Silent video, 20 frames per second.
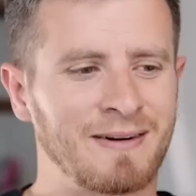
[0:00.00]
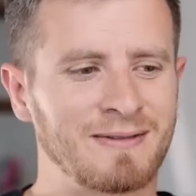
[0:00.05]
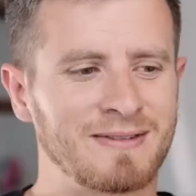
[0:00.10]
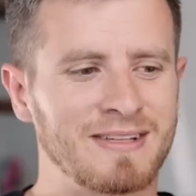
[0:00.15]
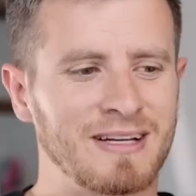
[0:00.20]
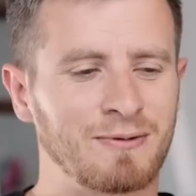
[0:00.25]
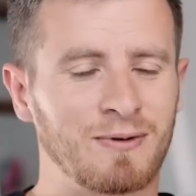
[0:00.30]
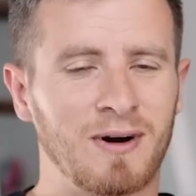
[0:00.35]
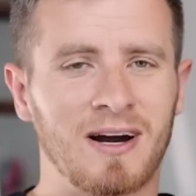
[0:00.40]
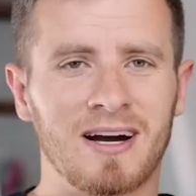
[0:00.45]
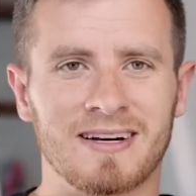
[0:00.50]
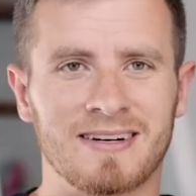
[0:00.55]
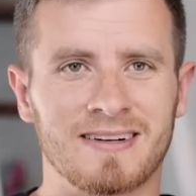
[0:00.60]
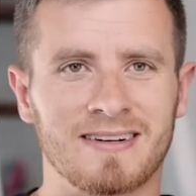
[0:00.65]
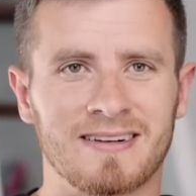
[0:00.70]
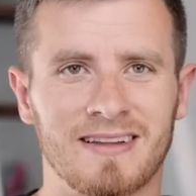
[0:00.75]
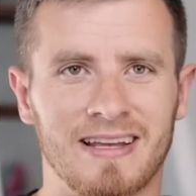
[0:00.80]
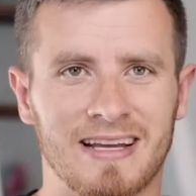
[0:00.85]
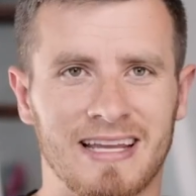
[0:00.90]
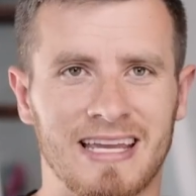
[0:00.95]
And I was like,
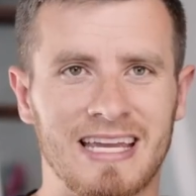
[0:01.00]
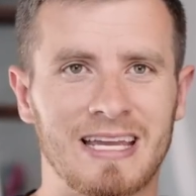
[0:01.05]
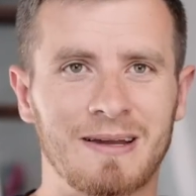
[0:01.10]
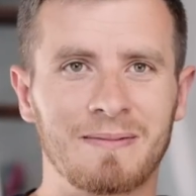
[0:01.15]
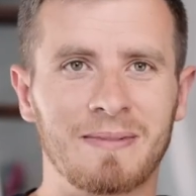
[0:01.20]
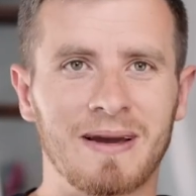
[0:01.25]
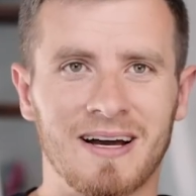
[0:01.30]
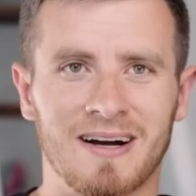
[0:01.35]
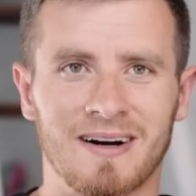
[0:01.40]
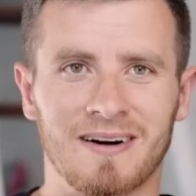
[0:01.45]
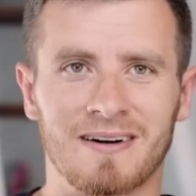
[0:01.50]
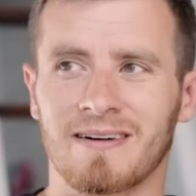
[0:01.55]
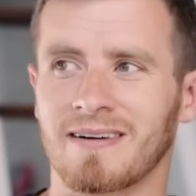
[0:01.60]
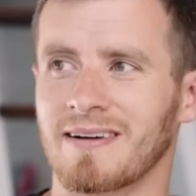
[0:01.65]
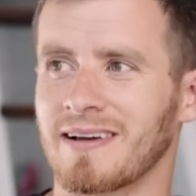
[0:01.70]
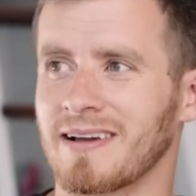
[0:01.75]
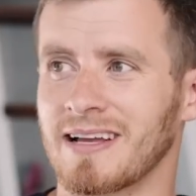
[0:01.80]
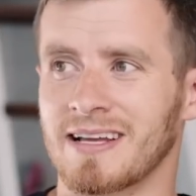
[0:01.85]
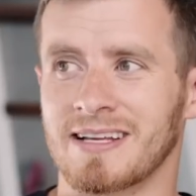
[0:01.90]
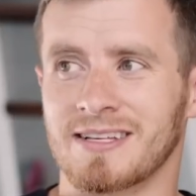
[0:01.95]
Ron, like email
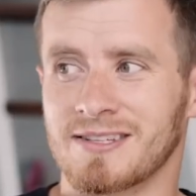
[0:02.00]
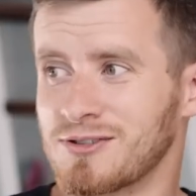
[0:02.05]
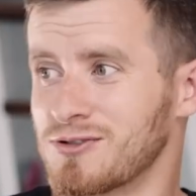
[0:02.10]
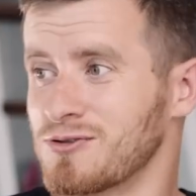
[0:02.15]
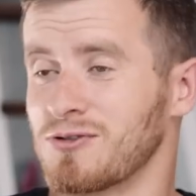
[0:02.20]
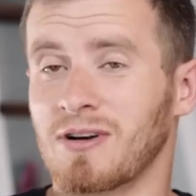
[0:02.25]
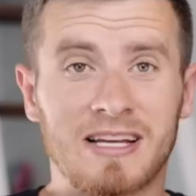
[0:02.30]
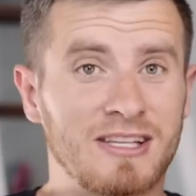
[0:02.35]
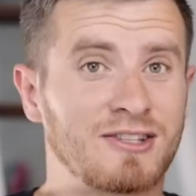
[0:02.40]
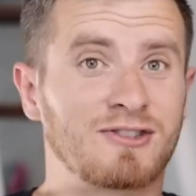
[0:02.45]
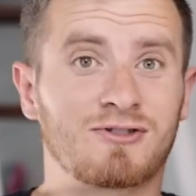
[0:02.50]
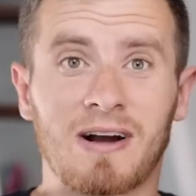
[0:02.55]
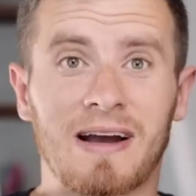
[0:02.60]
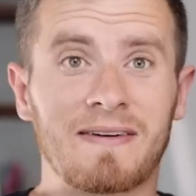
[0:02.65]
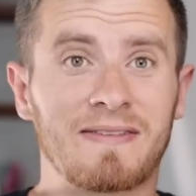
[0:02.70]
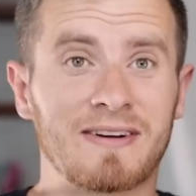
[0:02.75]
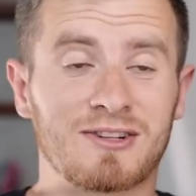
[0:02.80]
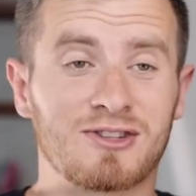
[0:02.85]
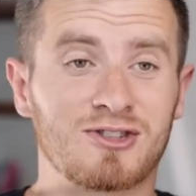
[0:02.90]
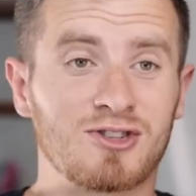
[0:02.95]
is it's
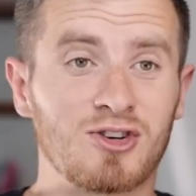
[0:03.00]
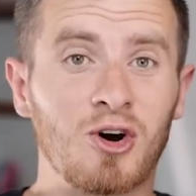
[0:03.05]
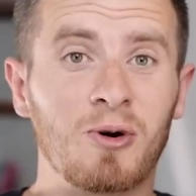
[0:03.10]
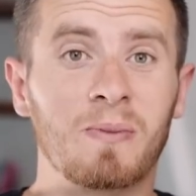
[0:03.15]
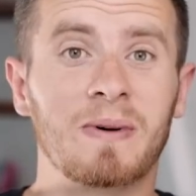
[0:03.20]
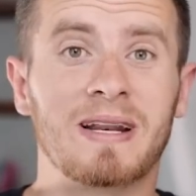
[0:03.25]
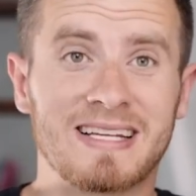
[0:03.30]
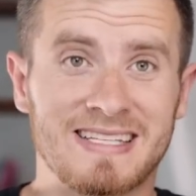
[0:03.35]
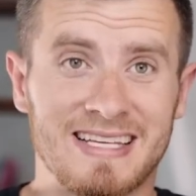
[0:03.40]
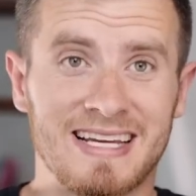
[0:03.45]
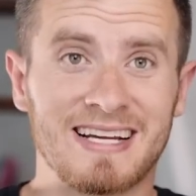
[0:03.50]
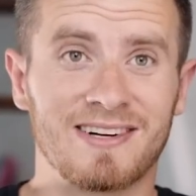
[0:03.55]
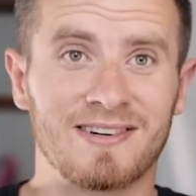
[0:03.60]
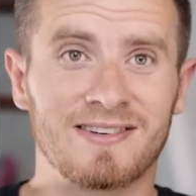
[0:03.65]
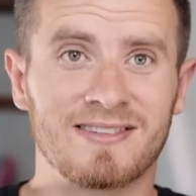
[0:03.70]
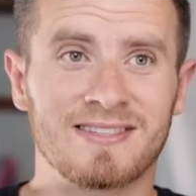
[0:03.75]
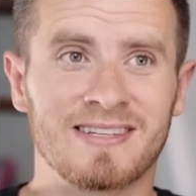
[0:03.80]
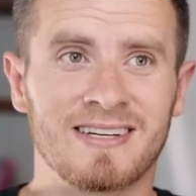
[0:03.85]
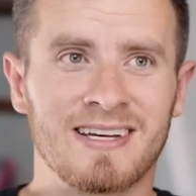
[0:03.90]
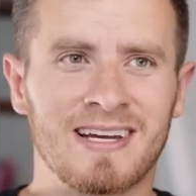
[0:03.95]
driving so many
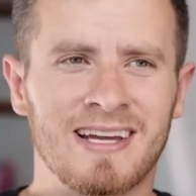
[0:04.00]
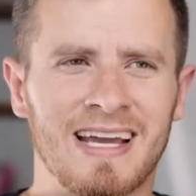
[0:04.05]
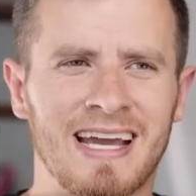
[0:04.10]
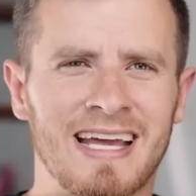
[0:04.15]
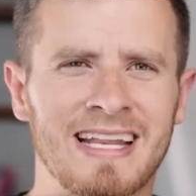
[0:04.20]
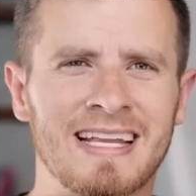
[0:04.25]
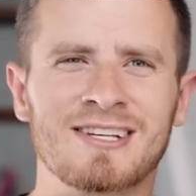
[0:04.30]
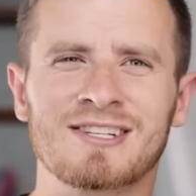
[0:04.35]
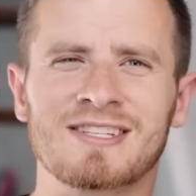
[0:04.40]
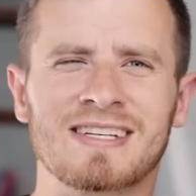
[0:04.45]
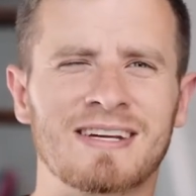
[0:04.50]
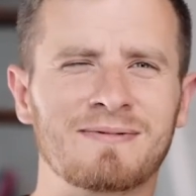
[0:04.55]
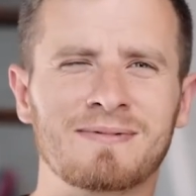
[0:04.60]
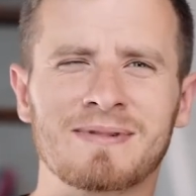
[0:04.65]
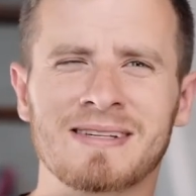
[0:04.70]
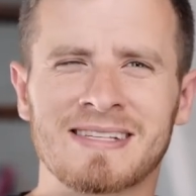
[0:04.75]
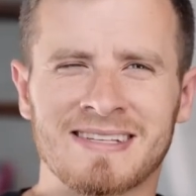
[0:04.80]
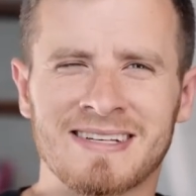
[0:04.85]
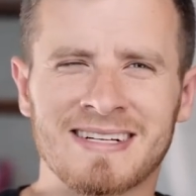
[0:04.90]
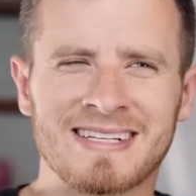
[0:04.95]
sales. He just gives
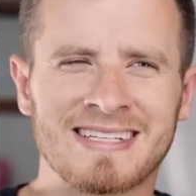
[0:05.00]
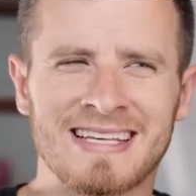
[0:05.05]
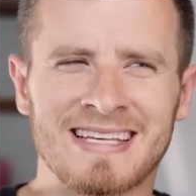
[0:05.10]
me this look.